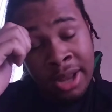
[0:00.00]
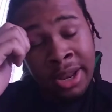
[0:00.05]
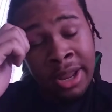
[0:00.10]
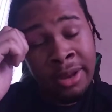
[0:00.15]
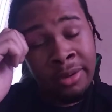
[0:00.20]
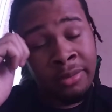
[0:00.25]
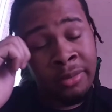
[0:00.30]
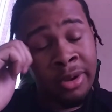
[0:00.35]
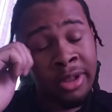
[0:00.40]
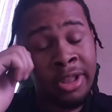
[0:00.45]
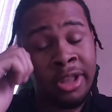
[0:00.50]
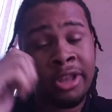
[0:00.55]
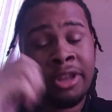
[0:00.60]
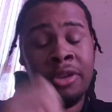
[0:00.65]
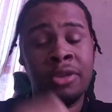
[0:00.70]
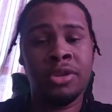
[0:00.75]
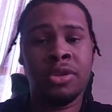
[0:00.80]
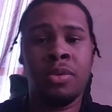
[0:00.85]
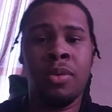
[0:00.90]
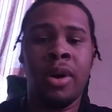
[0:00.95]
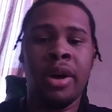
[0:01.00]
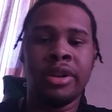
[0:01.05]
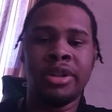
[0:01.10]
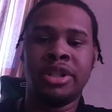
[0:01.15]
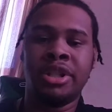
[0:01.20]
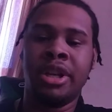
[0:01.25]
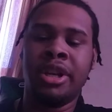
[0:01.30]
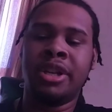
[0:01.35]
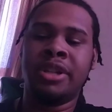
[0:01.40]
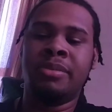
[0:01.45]
I didn't really use Quan
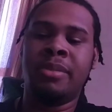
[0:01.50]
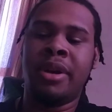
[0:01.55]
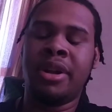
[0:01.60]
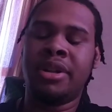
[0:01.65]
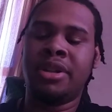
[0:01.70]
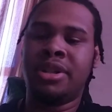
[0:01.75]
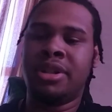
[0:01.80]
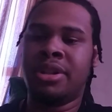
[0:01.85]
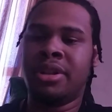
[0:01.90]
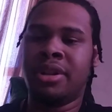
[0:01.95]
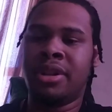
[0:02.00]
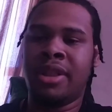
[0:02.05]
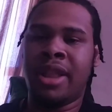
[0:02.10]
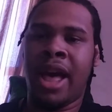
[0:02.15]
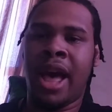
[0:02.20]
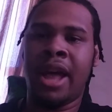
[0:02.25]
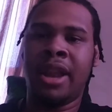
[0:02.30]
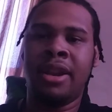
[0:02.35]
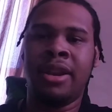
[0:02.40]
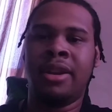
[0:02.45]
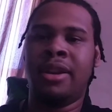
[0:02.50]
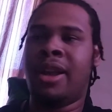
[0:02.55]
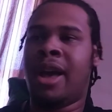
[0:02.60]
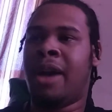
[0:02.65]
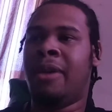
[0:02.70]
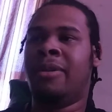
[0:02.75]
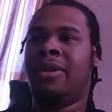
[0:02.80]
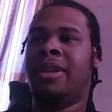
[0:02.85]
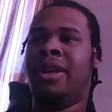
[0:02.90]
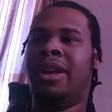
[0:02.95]
Chi as much. That, and
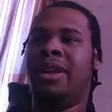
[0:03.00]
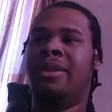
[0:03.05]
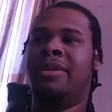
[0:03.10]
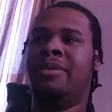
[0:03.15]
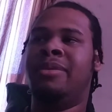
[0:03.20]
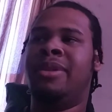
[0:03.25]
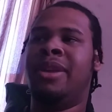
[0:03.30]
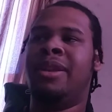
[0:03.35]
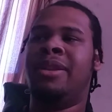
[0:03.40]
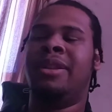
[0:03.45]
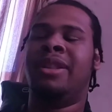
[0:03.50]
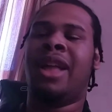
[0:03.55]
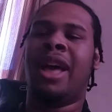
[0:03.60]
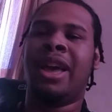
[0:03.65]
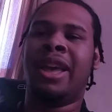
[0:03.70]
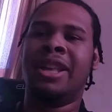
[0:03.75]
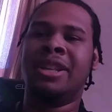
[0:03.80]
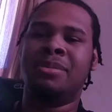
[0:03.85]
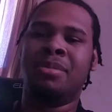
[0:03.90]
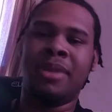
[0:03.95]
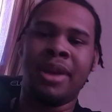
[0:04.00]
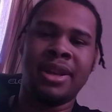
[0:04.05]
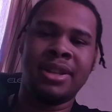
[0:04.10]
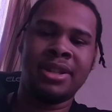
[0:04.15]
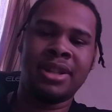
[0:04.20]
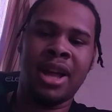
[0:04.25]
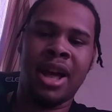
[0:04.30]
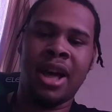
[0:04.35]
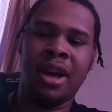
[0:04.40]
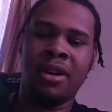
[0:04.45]
I really didn't like his
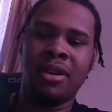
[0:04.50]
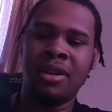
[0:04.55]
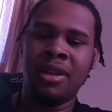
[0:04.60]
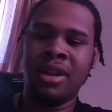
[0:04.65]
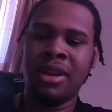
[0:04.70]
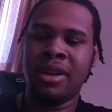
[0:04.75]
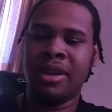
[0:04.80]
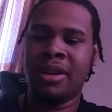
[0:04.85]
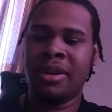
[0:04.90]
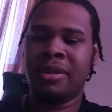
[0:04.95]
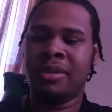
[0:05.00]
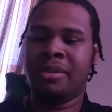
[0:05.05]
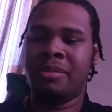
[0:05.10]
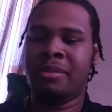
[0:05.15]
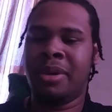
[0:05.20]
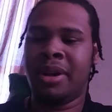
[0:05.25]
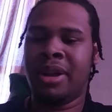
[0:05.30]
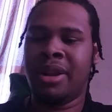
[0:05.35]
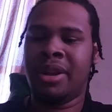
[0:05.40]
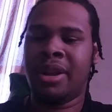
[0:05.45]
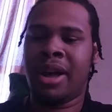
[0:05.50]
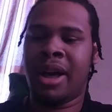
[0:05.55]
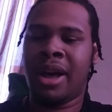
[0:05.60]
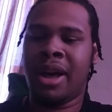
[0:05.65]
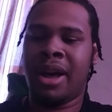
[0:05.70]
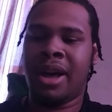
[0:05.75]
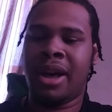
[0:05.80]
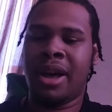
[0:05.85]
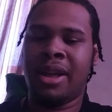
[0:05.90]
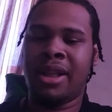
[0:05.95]
playstyle. But
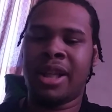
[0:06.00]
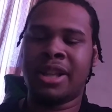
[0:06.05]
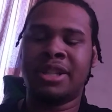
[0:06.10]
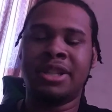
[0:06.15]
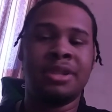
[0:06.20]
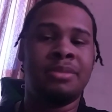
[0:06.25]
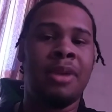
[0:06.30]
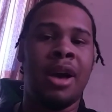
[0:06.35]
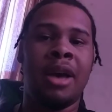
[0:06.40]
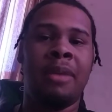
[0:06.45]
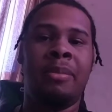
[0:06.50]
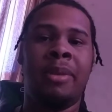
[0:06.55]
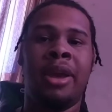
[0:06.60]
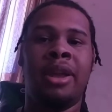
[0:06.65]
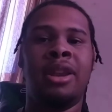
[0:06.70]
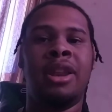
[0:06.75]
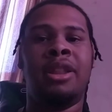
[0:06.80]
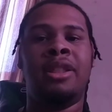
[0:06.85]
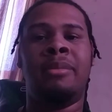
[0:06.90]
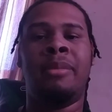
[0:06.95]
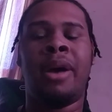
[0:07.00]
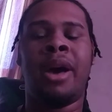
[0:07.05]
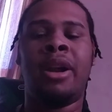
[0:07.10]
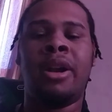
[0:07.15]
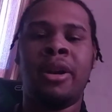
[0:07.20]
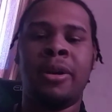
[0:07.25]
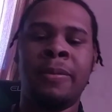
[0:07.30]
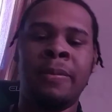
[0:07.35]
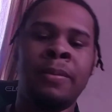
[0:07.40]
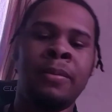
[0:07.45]
that's just my opinion in the
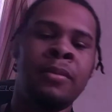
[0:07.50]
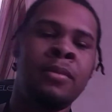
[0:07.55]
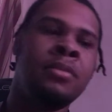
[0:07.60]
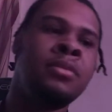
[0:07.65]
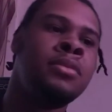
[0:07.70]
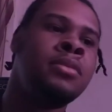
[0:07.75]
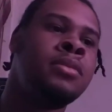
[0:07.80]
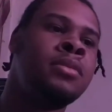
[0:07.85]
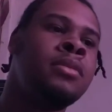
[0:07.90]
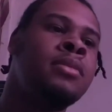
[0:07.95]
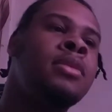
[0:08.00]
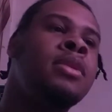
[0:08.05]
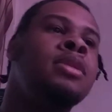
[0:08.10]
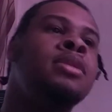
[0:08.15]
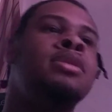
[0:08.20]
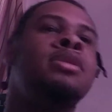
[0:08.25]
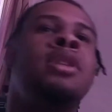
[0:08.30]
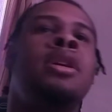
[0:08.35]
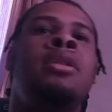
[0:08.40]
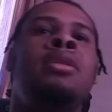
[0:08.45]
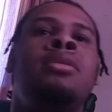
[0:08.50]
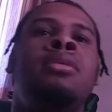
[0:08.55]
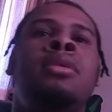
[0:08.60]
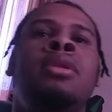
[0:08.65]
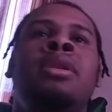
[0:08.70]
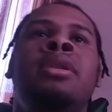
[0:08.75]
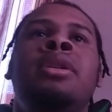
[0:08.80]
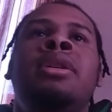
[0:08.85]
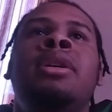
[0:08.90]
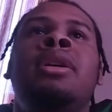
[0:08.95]
matter.
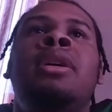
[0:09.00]
So